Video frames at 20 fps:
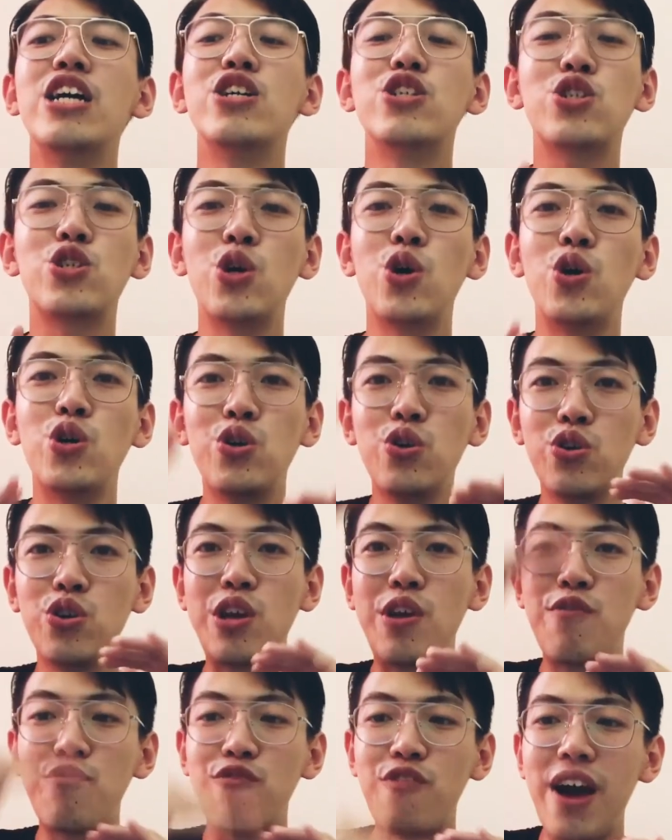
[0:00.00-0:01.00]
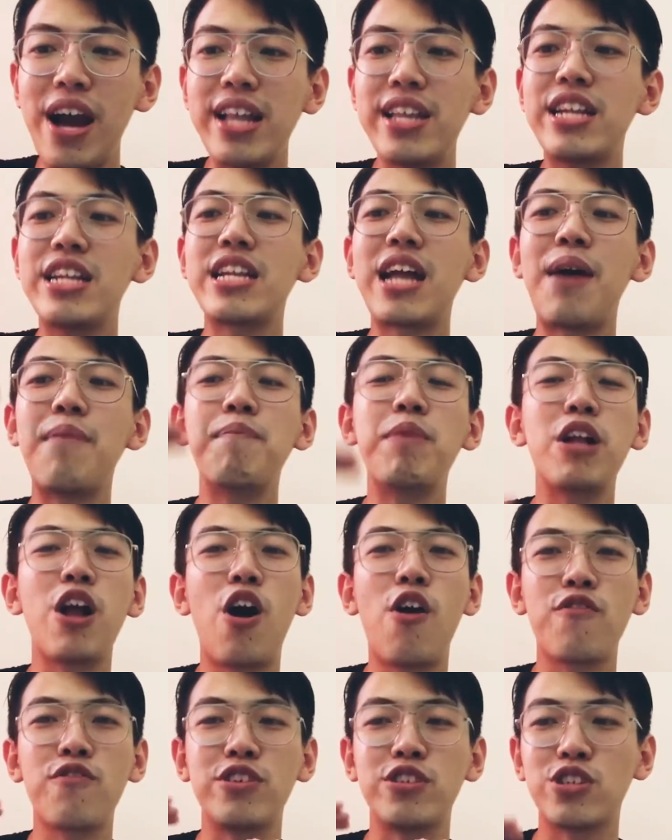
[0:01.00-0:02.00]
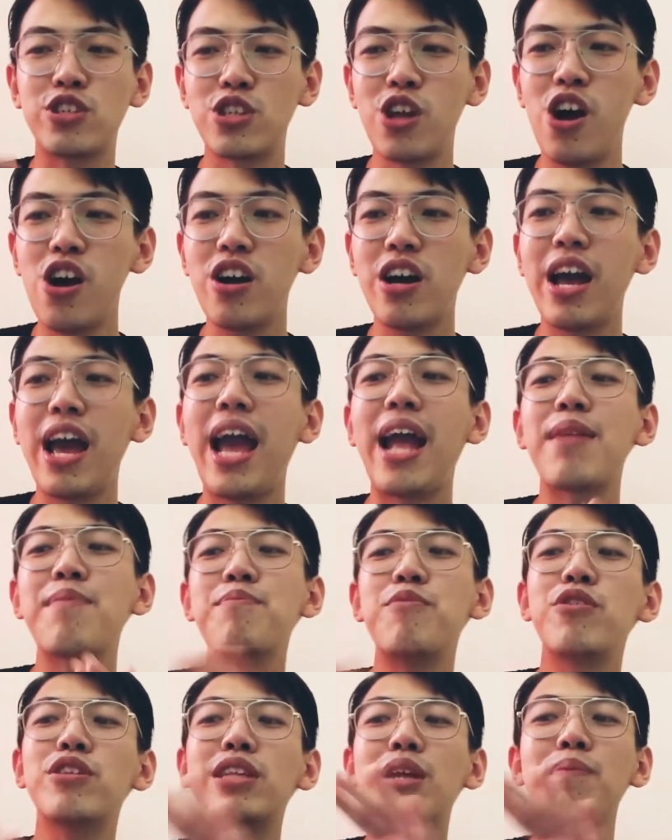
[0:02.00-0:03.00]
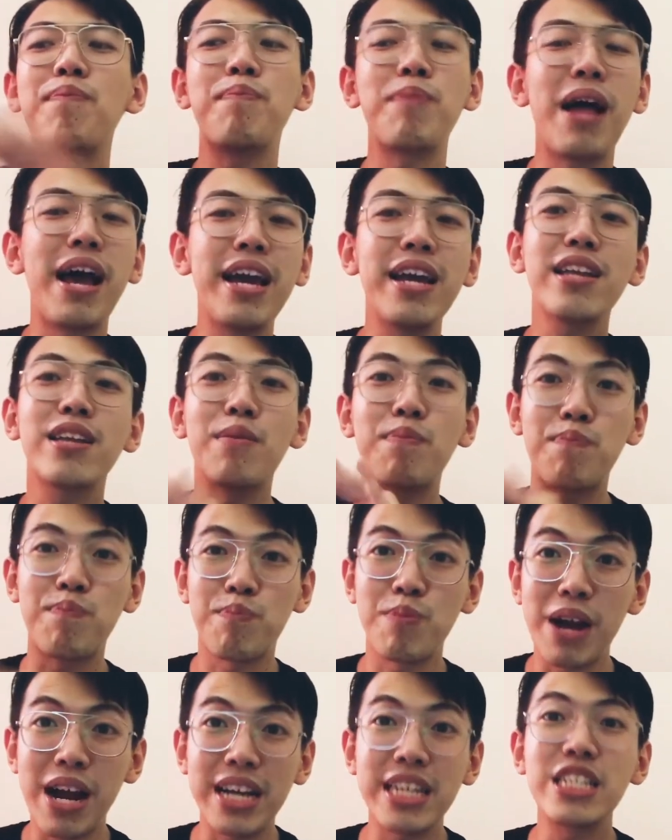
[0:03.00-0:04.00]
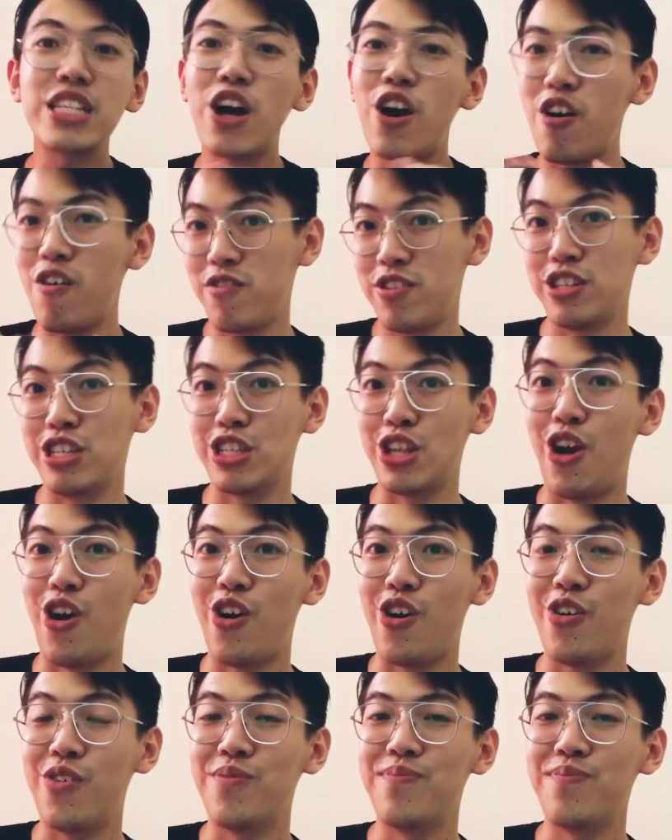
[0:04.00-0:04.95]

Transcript: So you divide the number of the stock and multiply the price of the stock.